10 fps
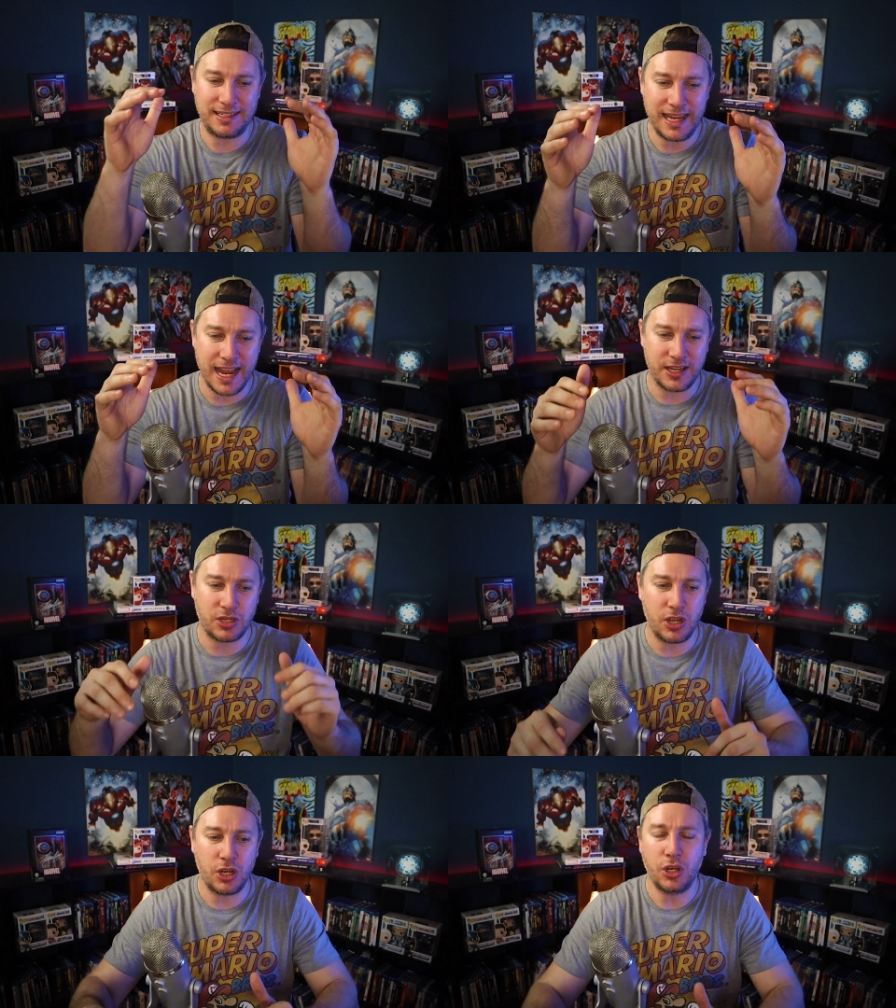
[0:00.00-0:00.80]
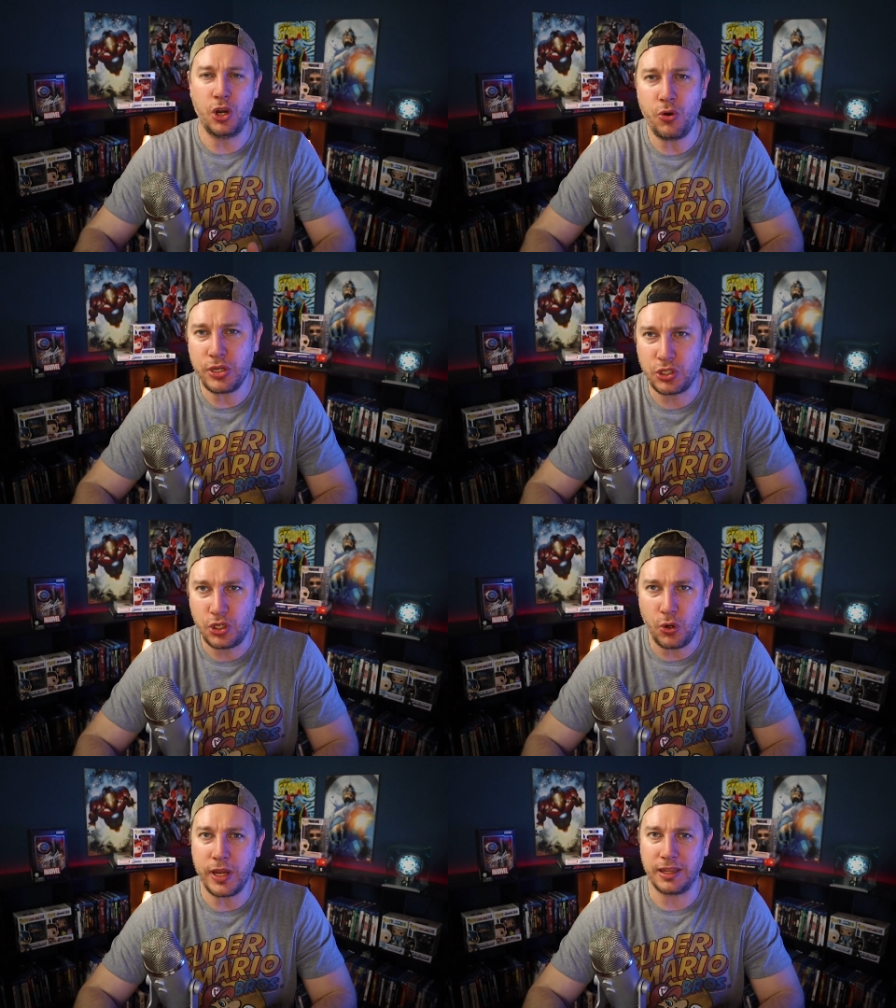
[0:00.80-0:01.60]
says, who is
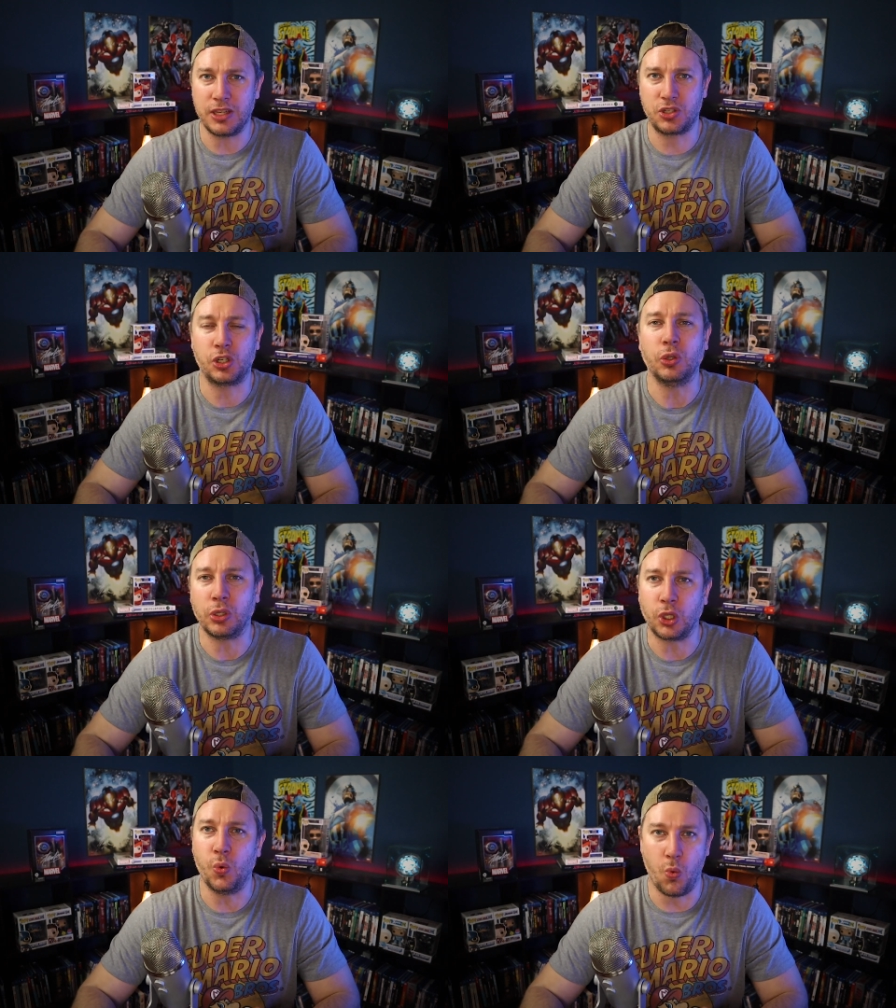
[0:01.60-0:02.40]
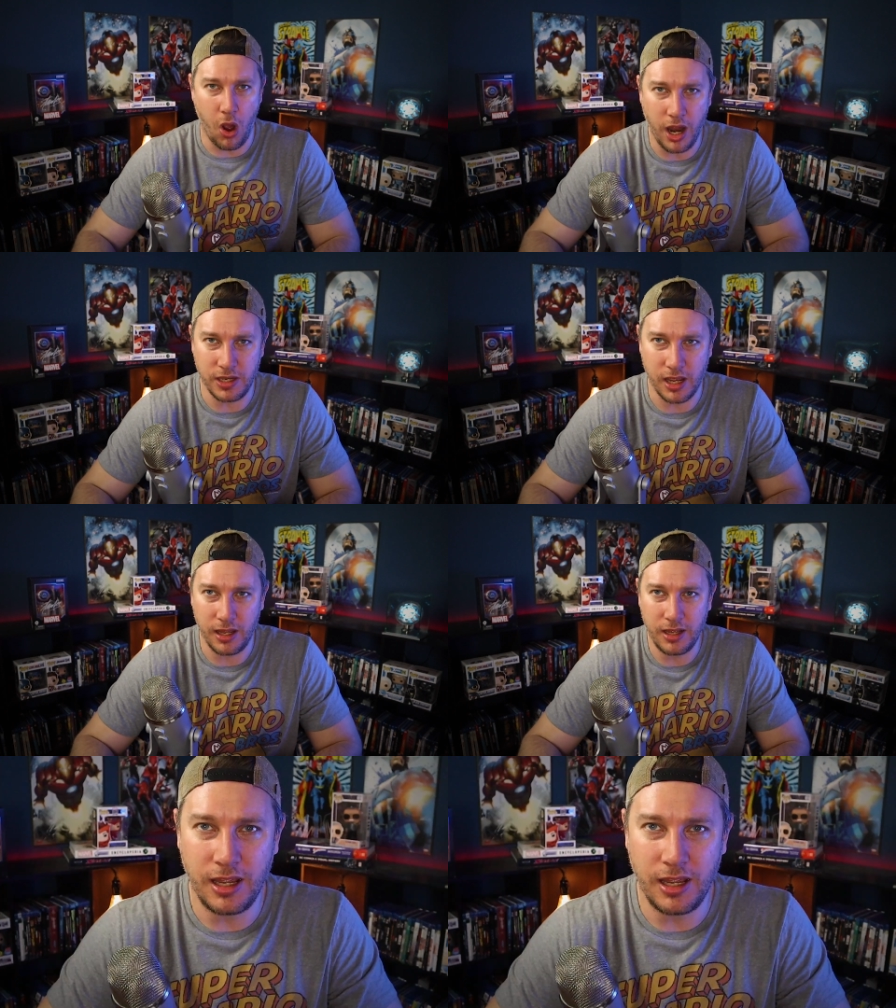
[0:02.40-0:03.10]
doing this to you, Wanda?